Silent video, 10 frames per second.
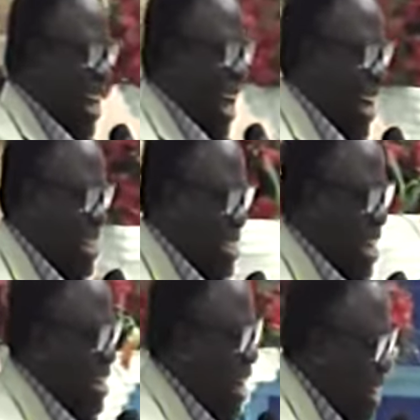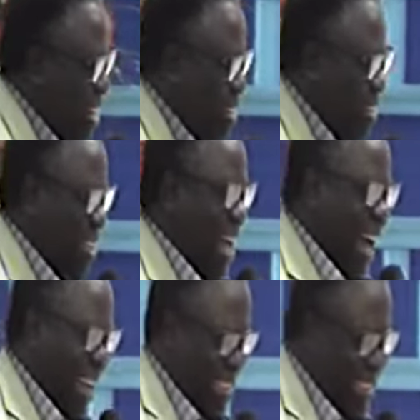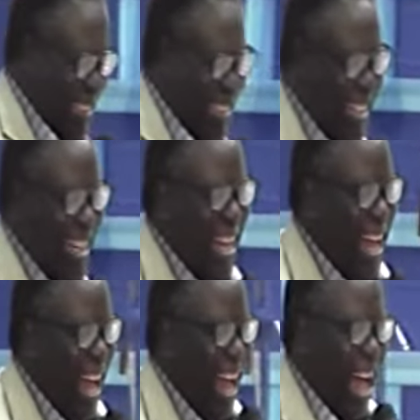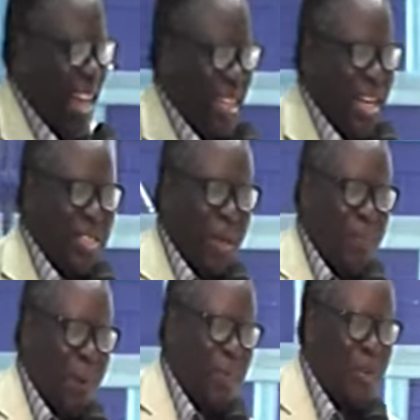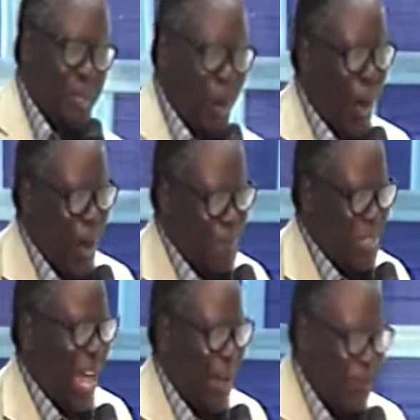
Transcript: I said hallelujah. I think some people's cups are